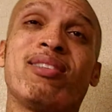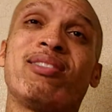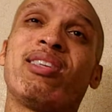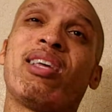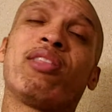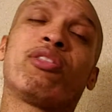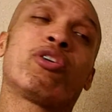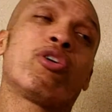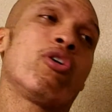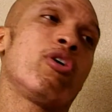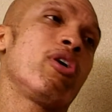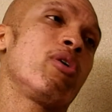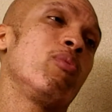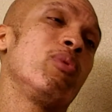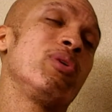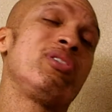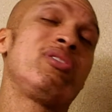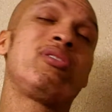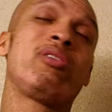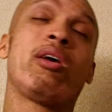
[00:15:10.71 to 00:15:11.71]
Seth Curry
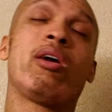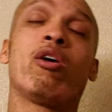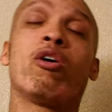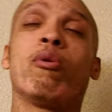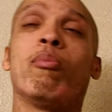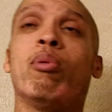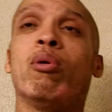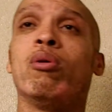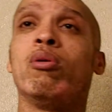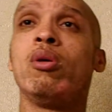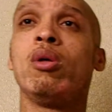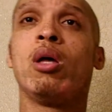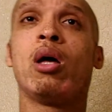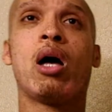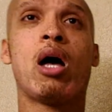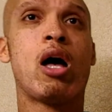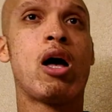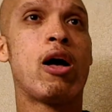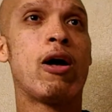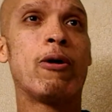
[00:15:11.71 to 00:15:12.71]
was terrible.
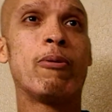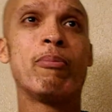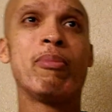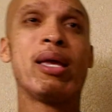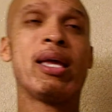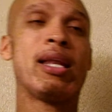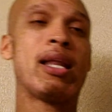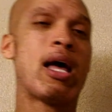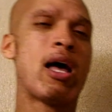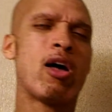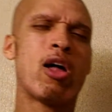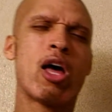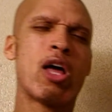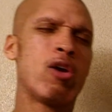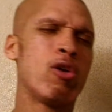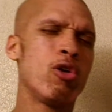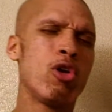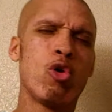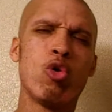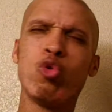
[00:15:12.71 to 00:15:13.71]
Oh man, I
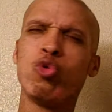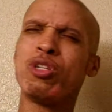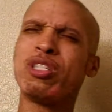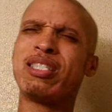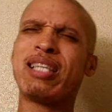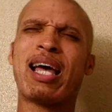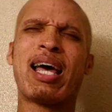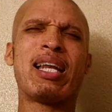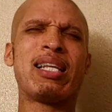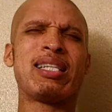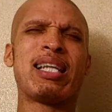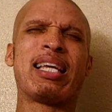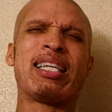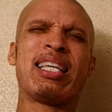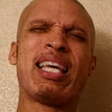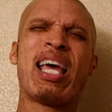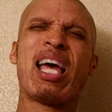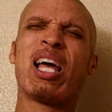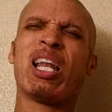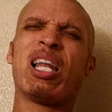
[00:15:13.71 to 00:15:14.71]
don't know who decided, like,
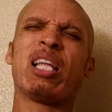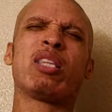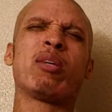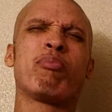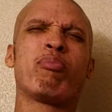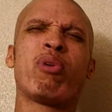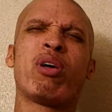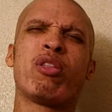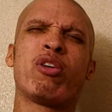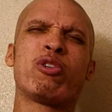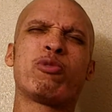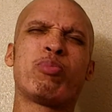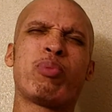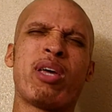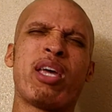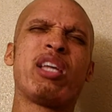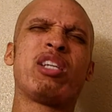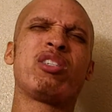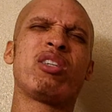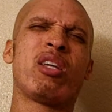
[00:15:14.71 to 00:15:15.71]
yeah, let the brothers
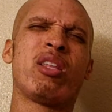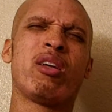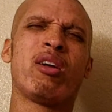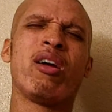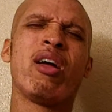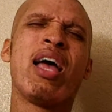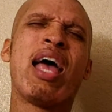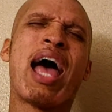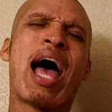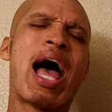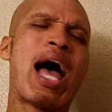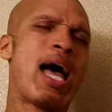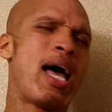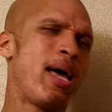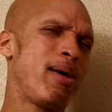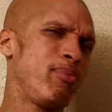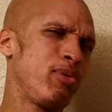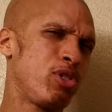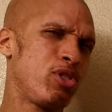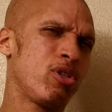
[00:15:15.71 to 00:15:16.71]
play each other.
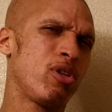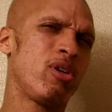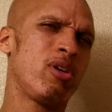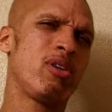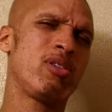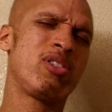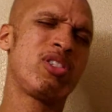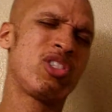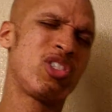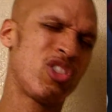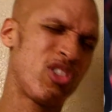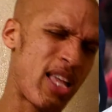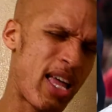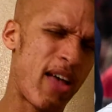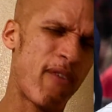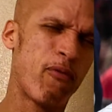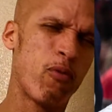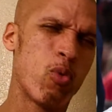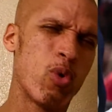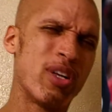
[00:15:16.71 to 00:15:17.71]
I'm sure
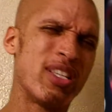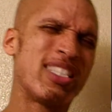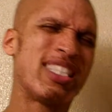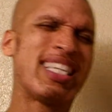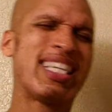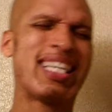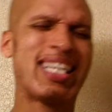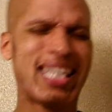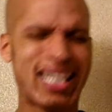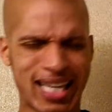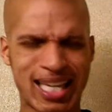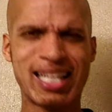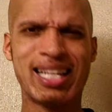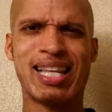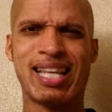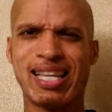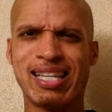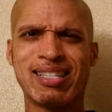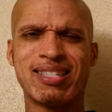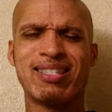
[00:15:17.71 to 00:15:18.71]
Steph was
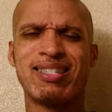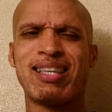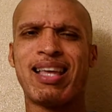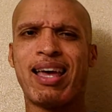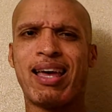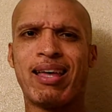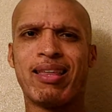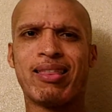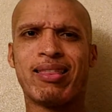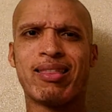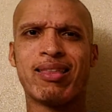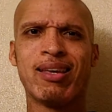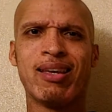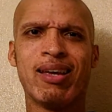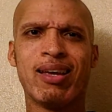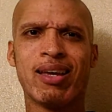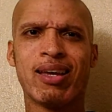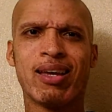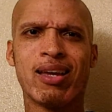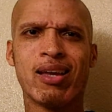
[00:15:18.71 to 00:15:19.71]
killing Seth.
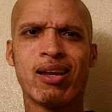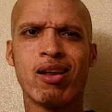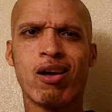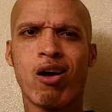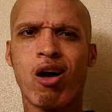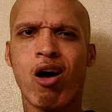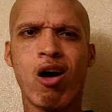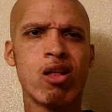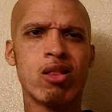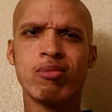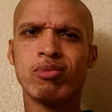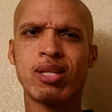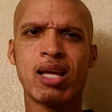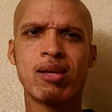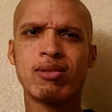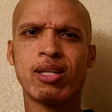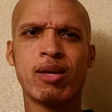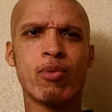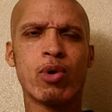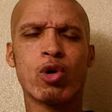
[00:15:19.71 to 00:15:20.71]
You know, all the
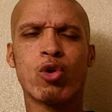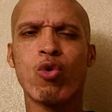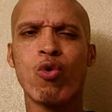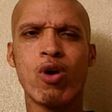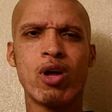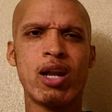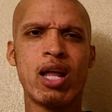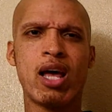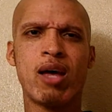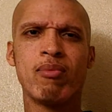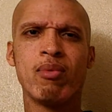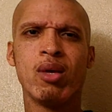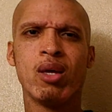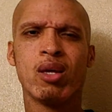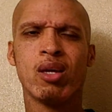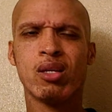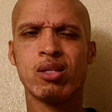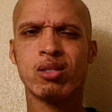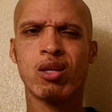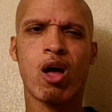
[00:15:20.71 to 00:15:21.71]
times they were growing up,
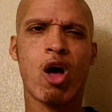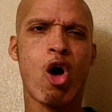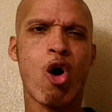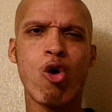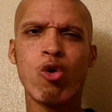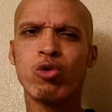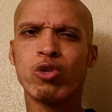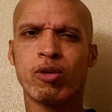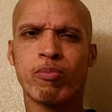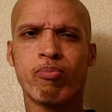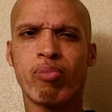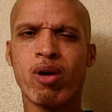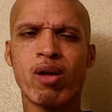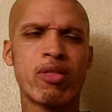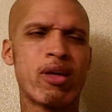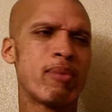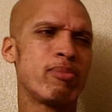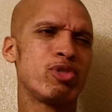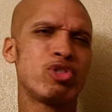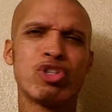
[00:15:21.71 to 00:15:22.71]
he's the older
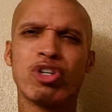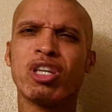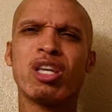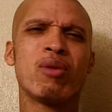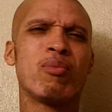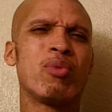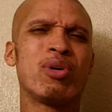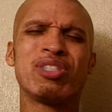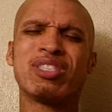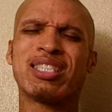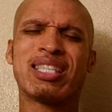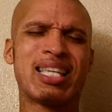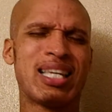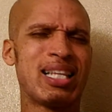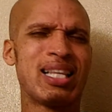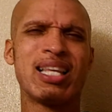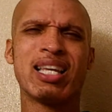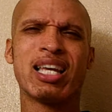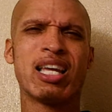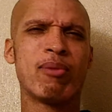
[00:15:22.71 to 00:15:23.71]
brother. I'm sure he was
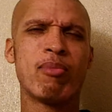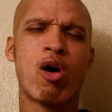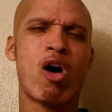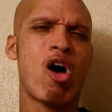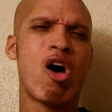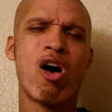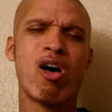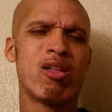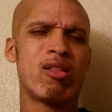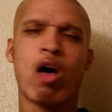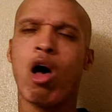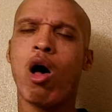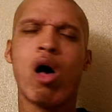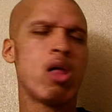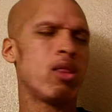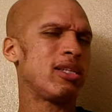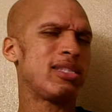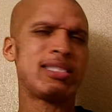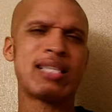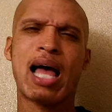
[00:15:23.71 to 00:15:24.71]
killing him
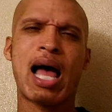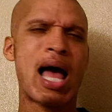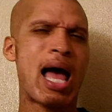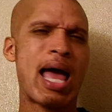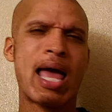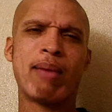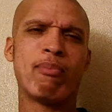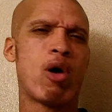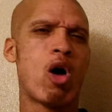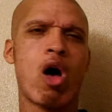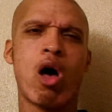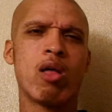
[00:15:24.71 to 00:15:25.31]
all the time.